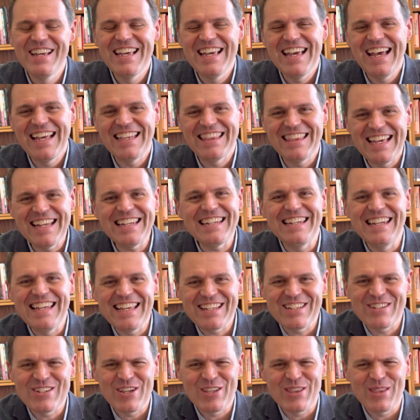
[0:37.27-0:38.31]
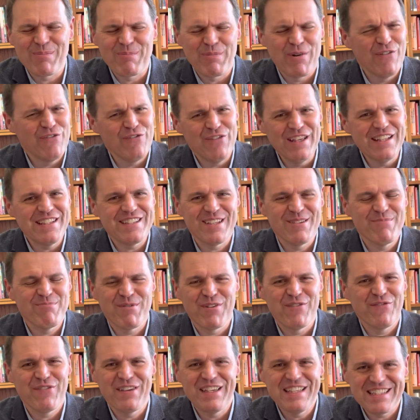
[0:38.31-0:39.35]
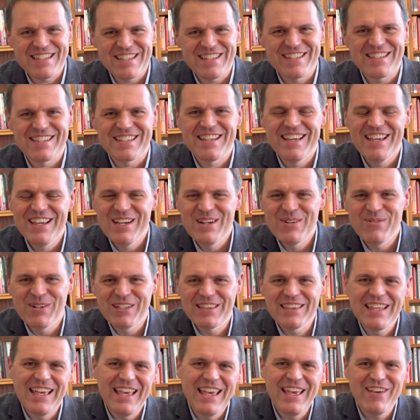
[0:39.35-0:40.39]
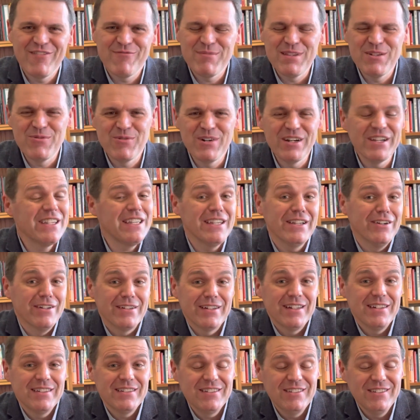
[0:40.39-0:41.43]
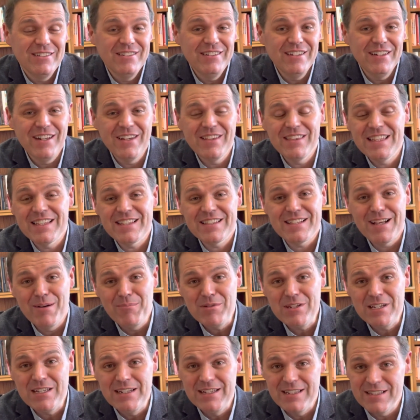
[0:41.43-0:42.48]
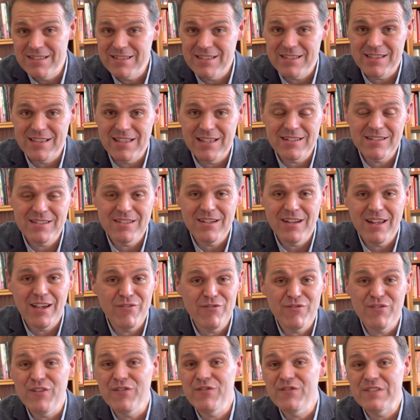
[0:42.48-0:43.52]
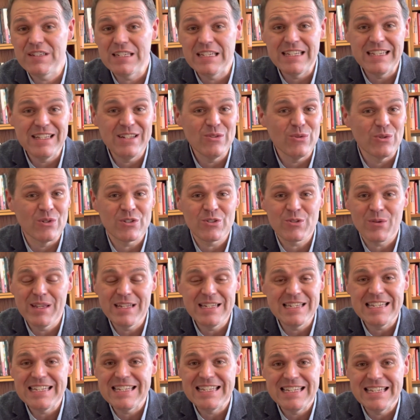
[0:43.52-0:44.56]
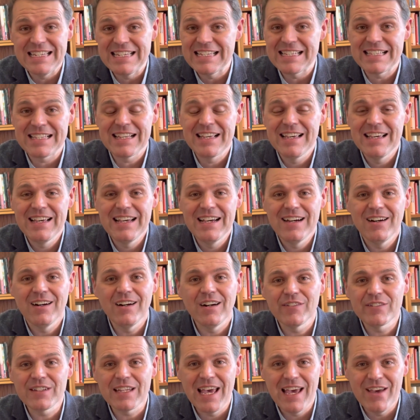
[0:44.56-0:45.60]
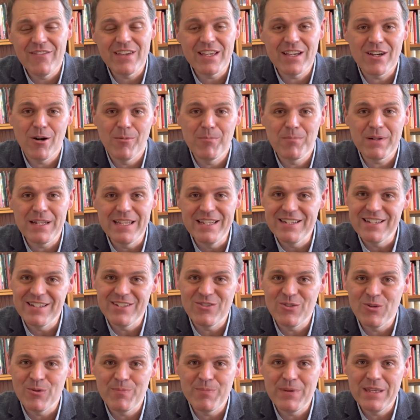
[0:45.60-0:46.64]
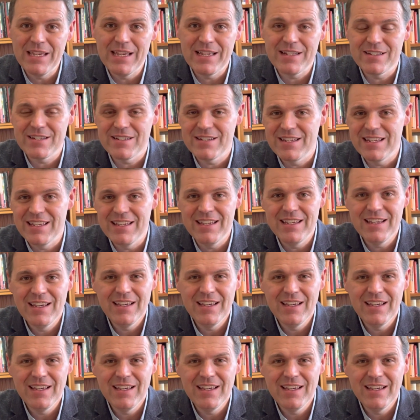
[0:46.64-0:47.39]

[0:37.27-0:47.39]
at that lecture, the professor professes what they have been working on. And, you know, the assumption is that, you know, fifteen or twenty years after having completed your PhD,